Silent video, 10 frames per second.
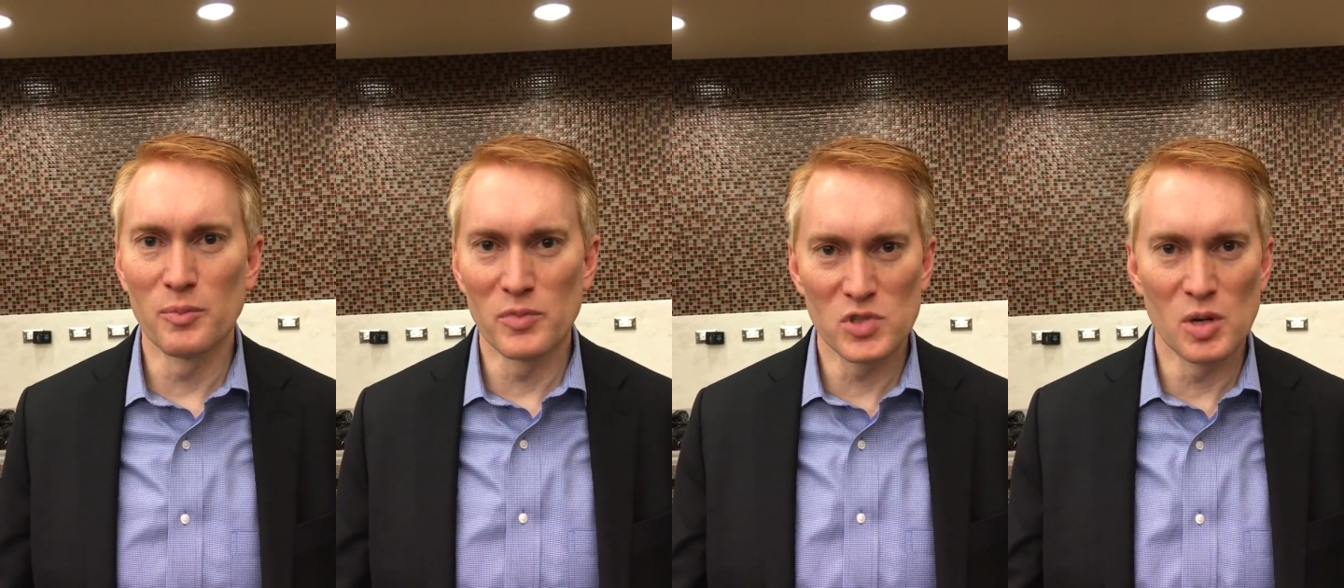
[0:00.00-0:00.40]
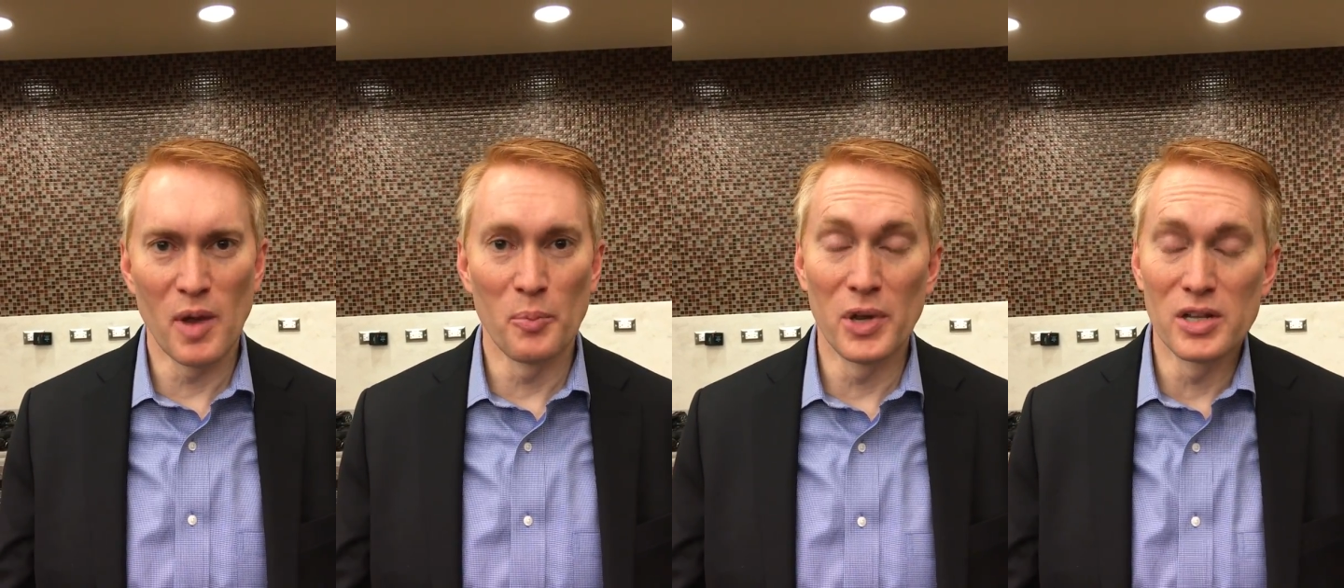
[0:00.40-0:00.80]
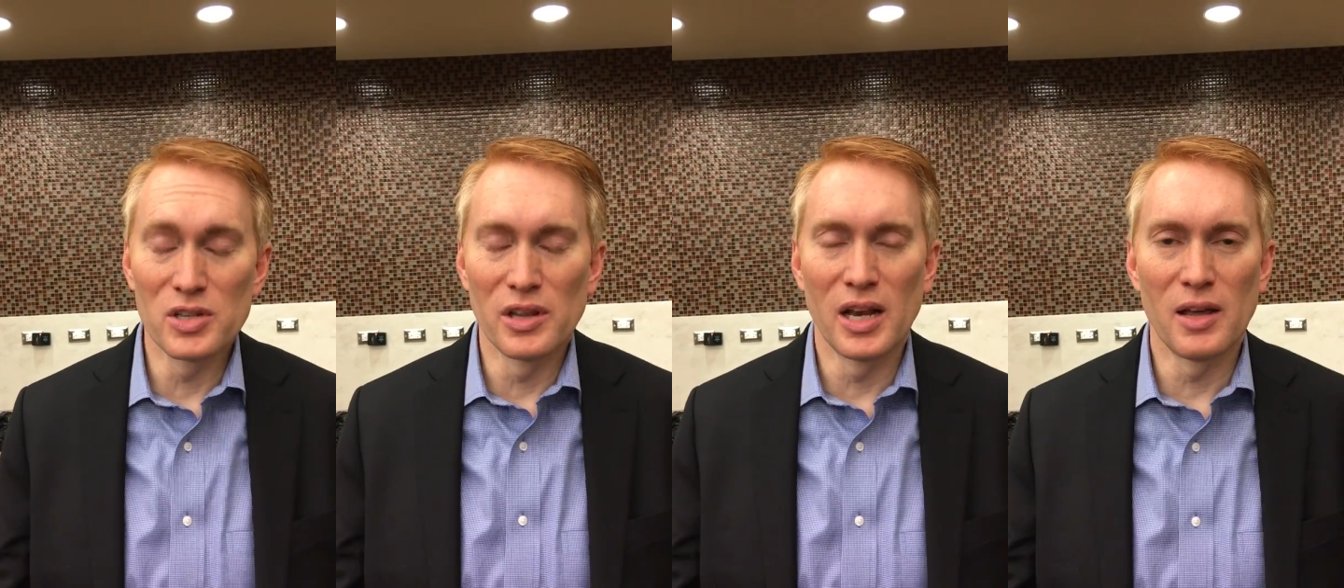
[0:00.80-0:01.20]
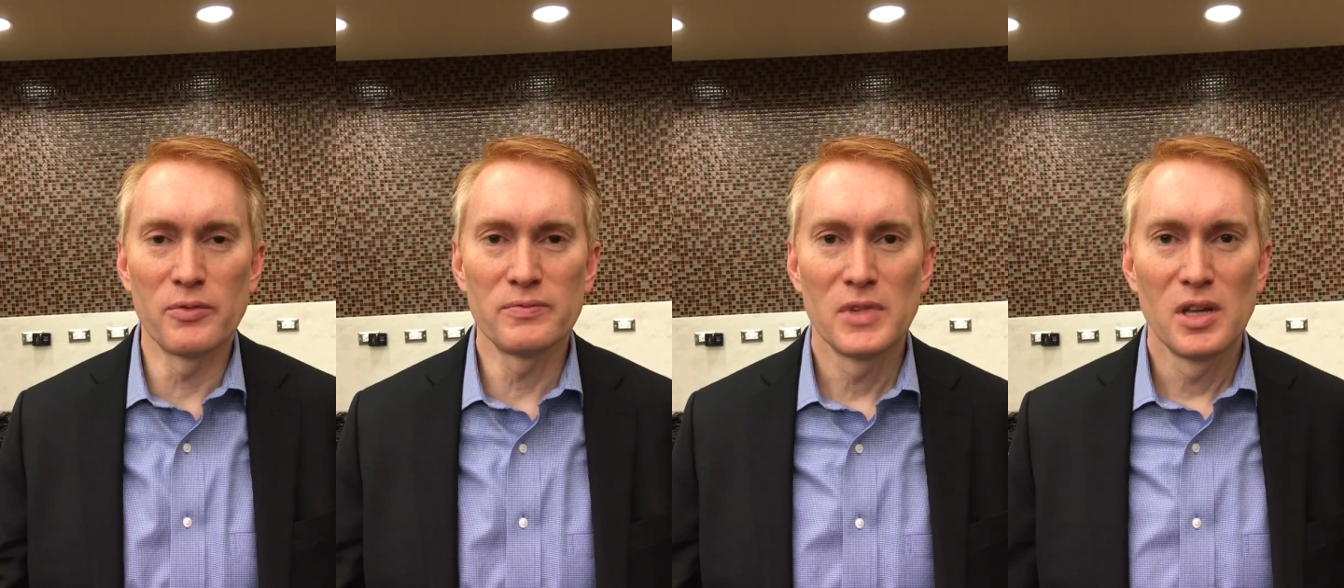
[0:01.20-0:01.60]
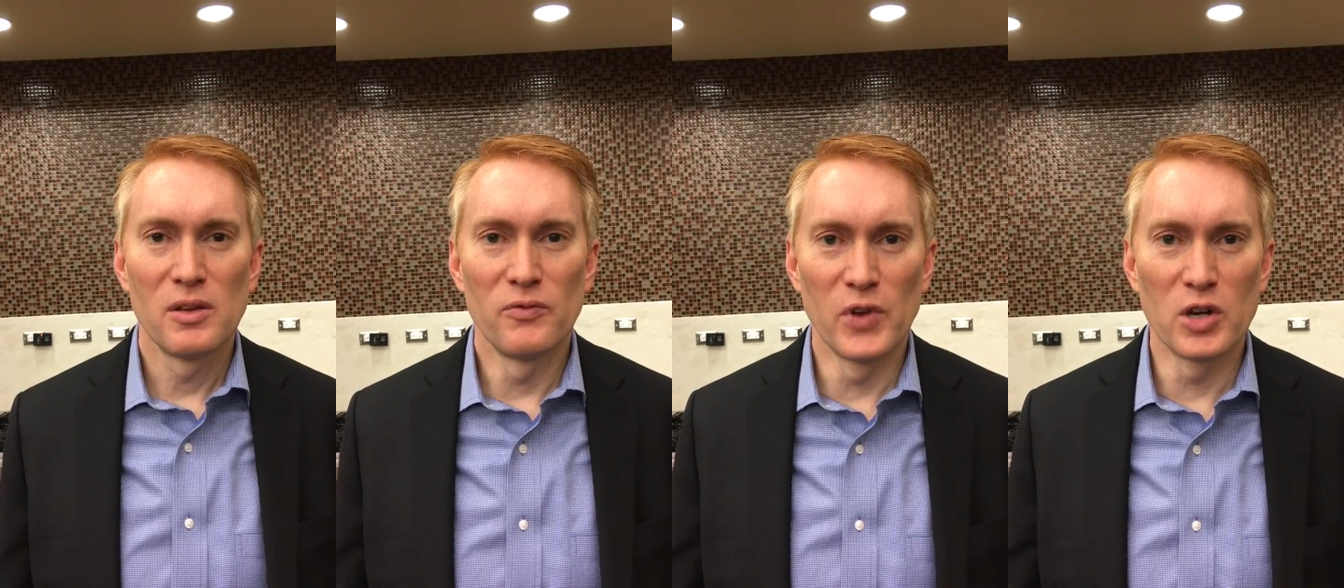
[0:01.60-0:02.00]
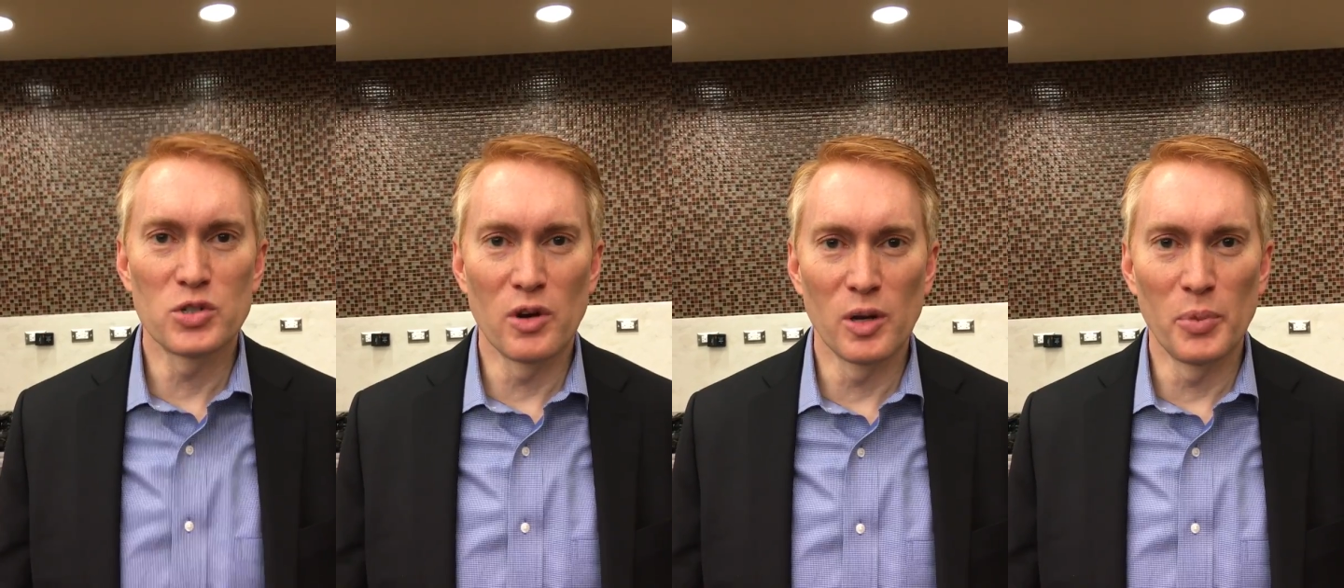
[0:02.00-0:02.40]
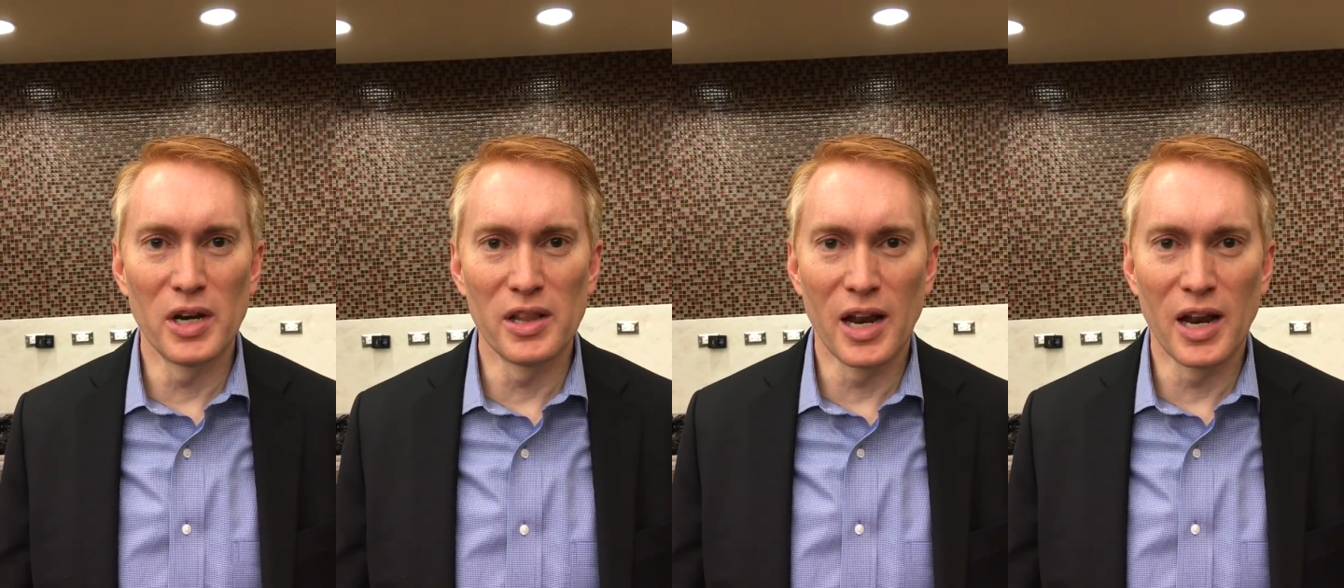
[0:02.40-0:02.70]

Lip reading: And some of my opinions on that, I have a very strong opinion.